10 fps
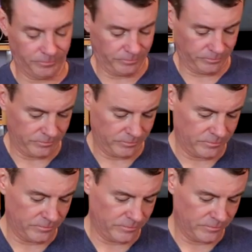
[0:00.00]

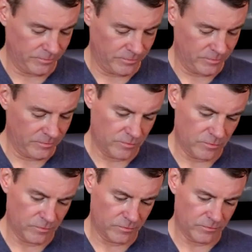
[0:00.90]

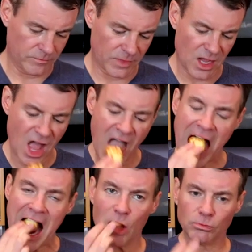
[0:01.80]
(no one is talking)